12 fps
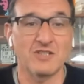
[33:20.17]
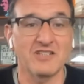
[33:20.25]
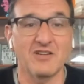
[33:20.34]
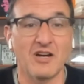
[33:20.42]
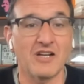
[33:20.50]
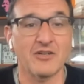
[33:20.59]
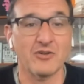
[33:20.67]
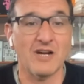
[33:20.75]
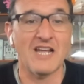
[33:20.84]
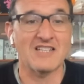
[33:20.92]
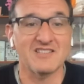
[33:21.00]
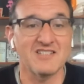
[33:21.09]
what
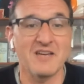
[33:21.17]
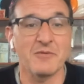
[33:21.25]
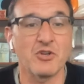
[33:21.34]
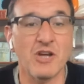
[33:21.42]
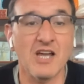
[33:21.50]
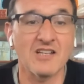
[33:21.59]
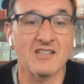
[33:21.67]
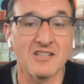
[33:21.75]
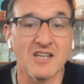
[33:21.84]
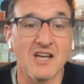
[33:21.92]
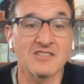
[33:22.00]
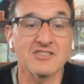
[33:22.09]
autocrats and
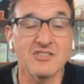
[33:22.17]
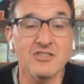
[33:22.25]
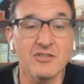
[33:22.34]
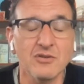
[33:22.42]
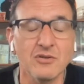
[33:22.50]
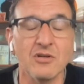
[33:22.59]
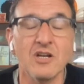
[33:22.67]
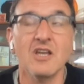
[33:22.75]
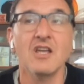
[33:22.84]
demagogues do